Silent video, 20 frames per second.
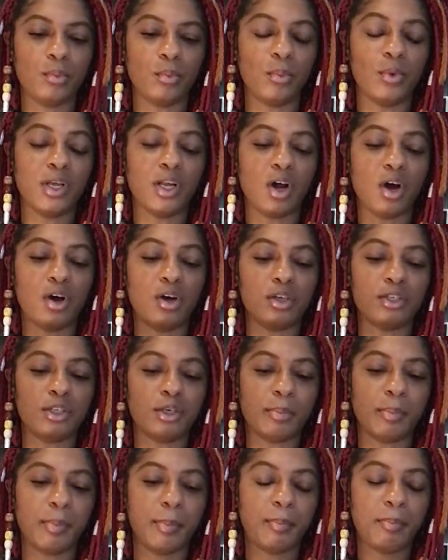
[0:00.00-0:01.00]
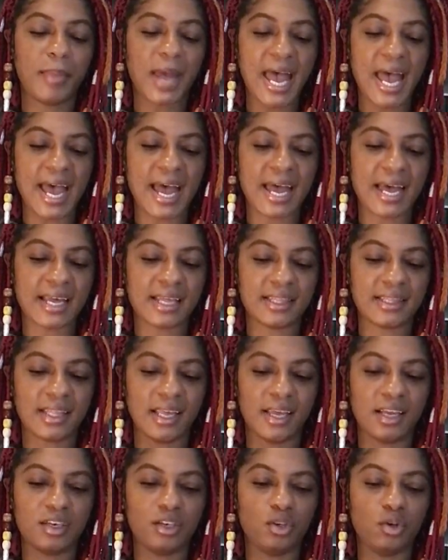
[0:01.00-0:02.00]
went on your path
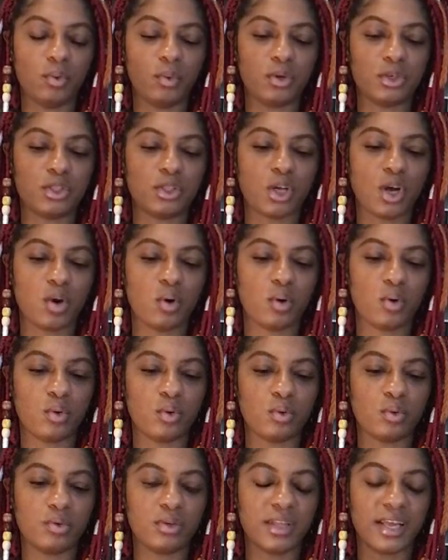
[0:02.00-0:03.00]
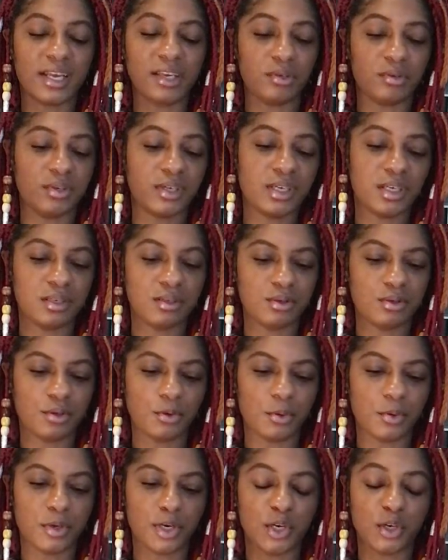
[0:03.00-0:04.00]
and you were told that you couldn't
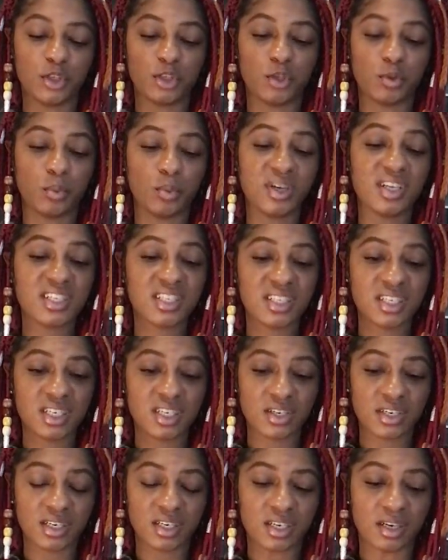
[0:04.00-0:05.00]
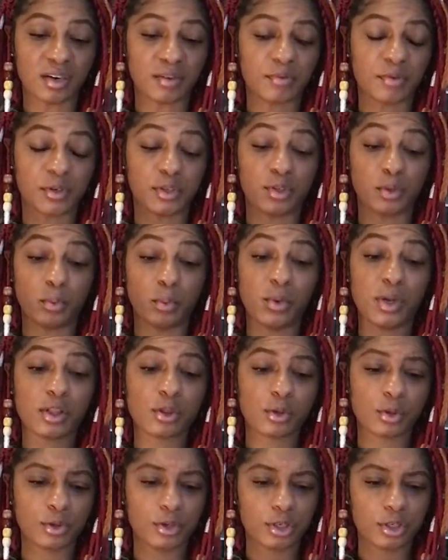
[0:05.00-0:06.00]
do it, or you wasn't good enough, or you
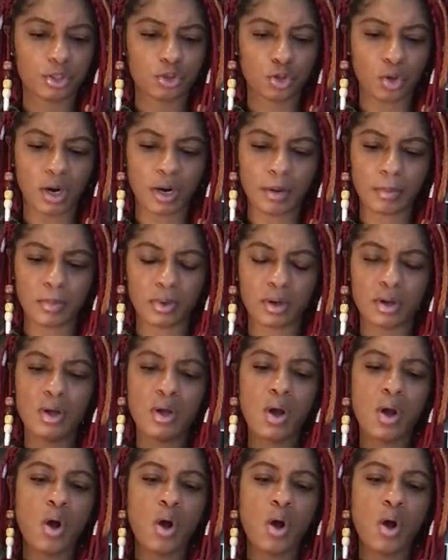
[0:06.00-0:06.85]
went through your trauma,